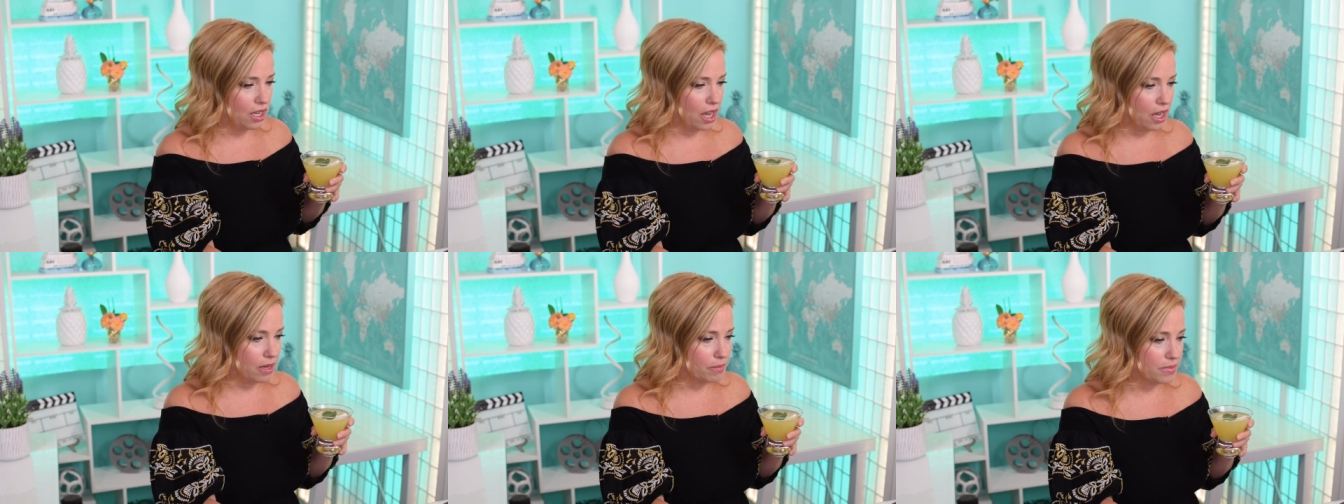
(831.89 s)

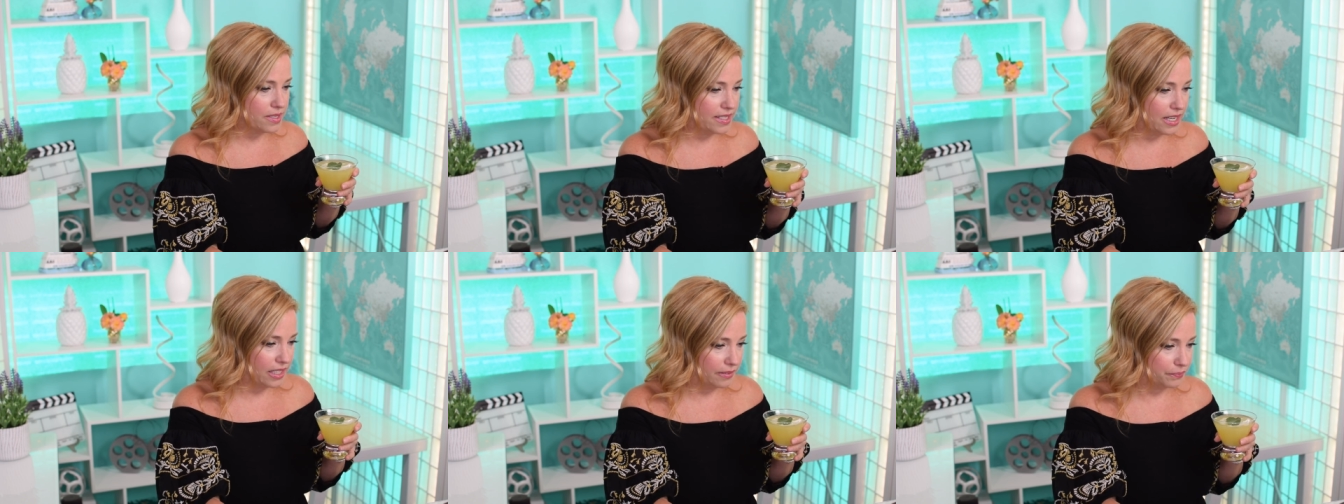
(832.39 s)
um,
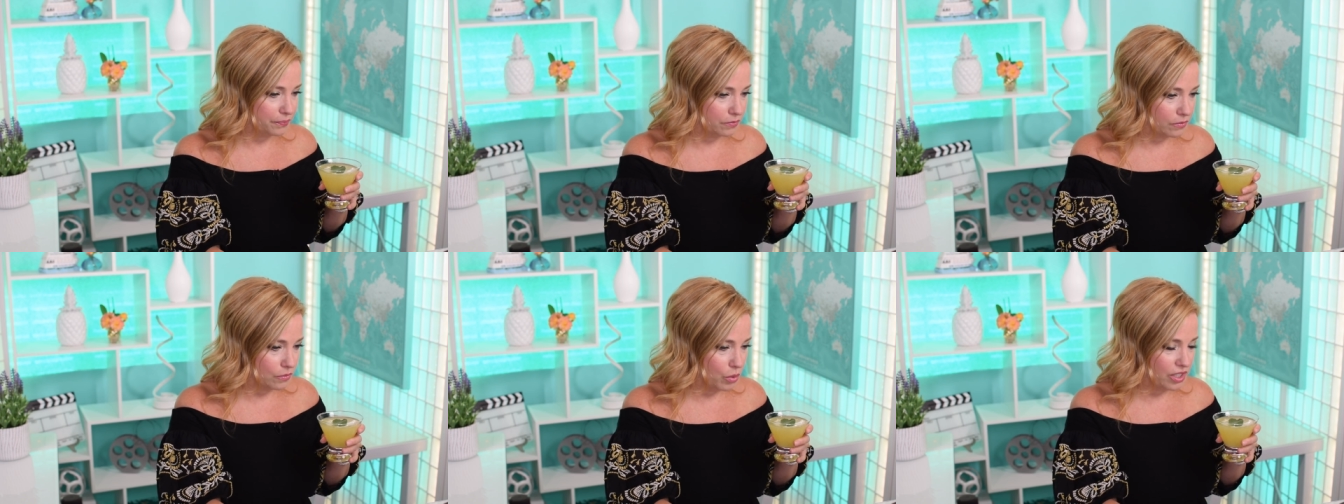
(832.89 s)
city
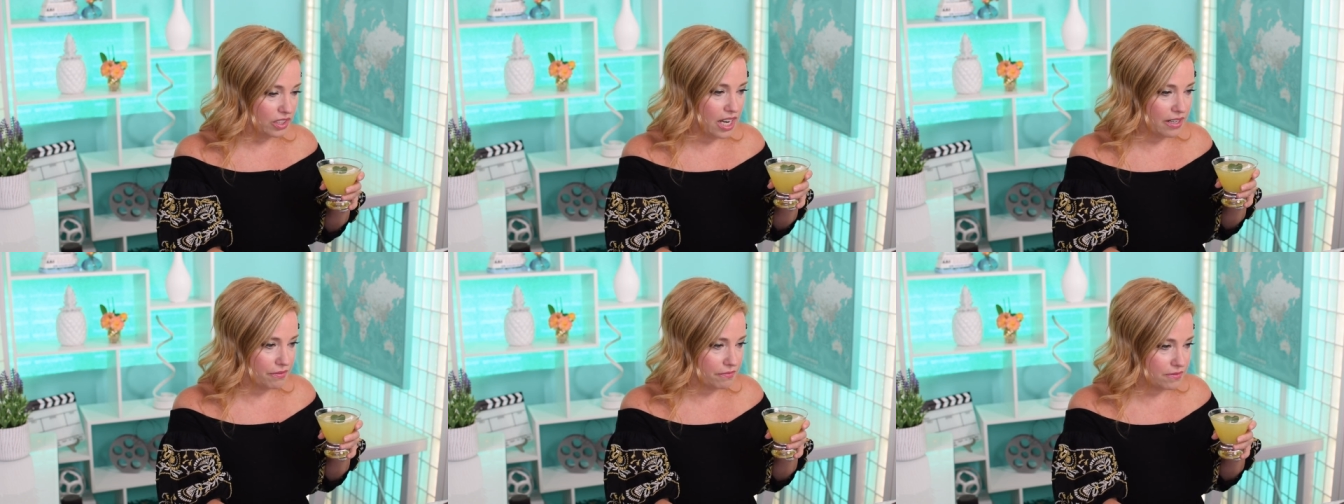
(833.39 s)
with a
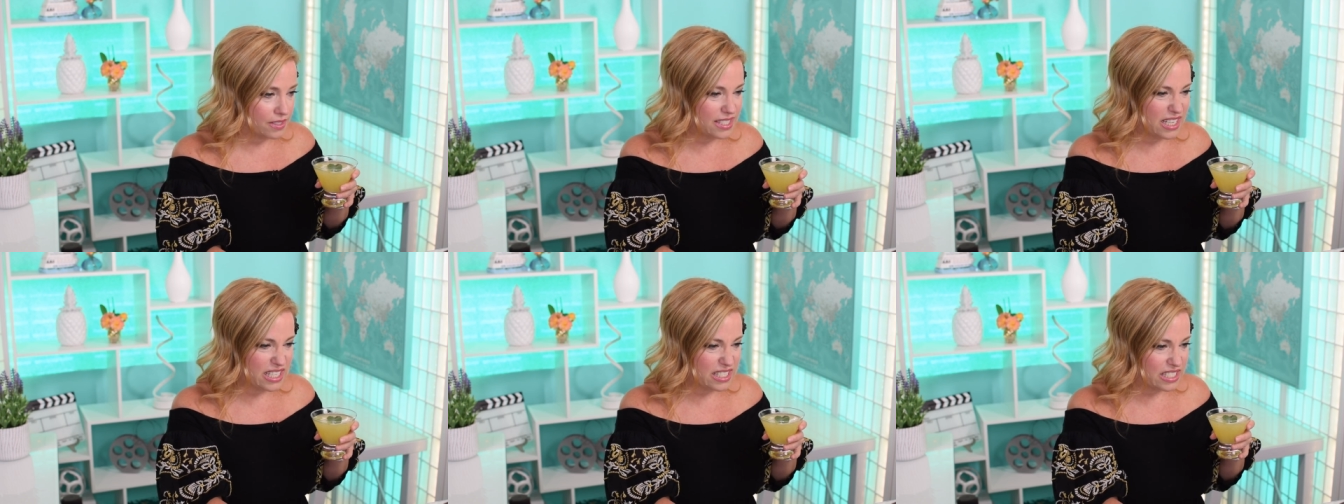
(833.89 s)
lot of
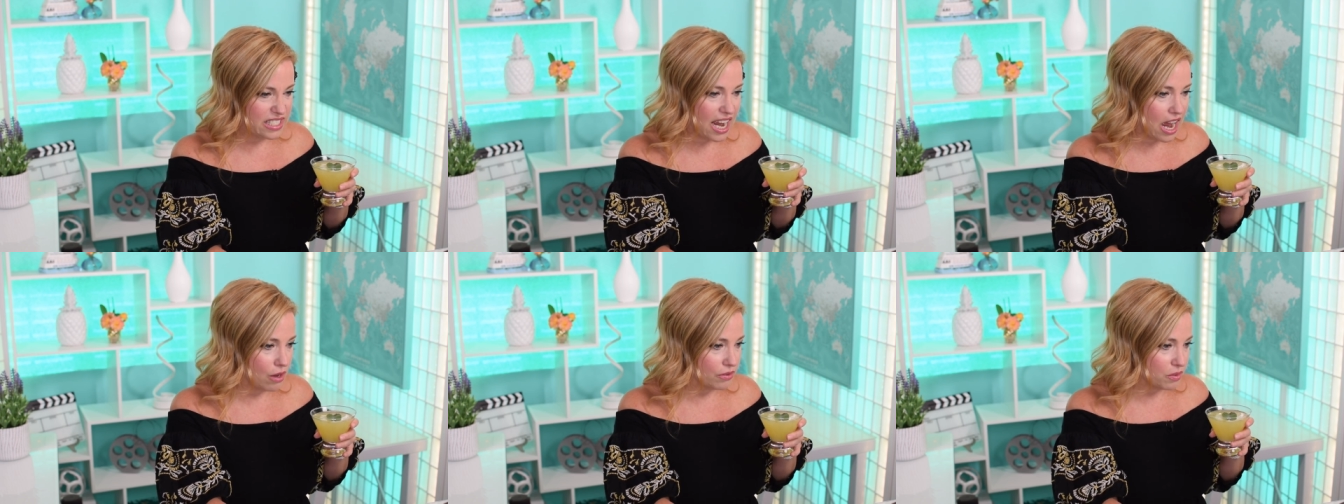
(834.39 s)
cities and
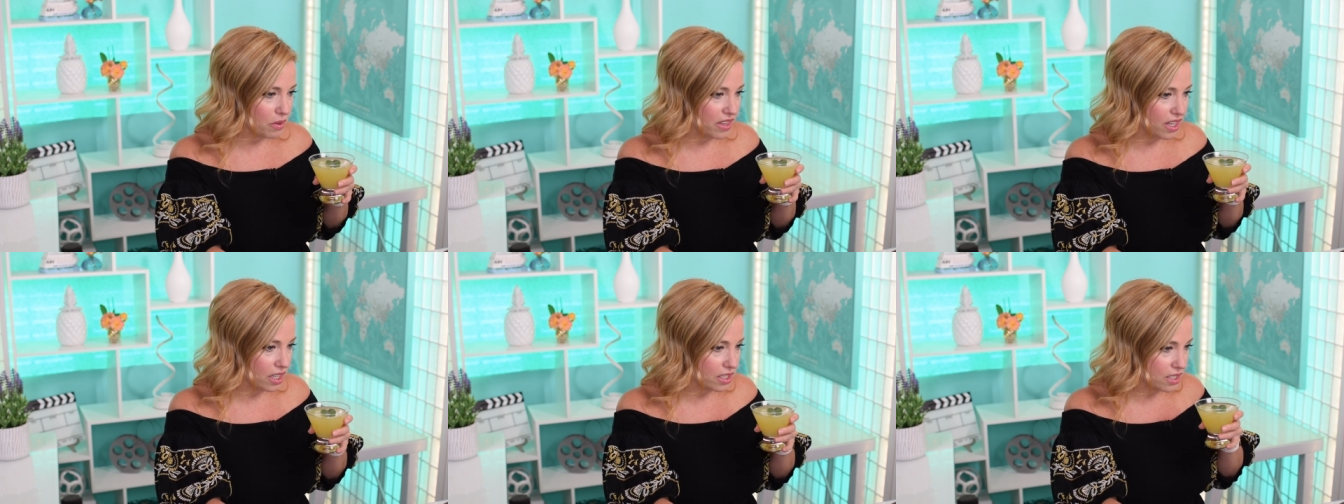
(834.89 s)
towns
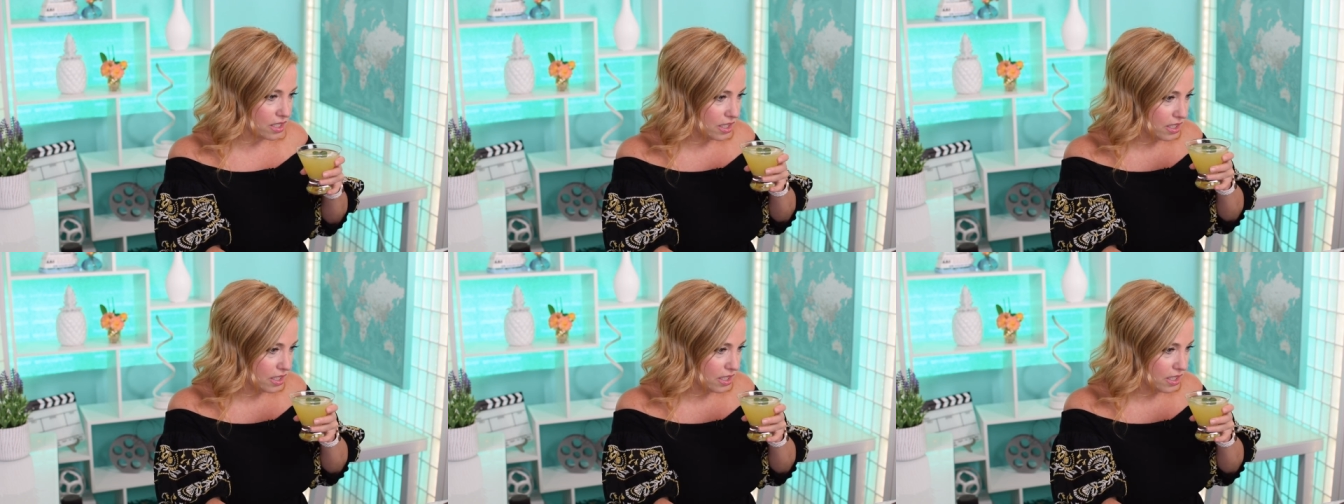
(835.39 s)
within it.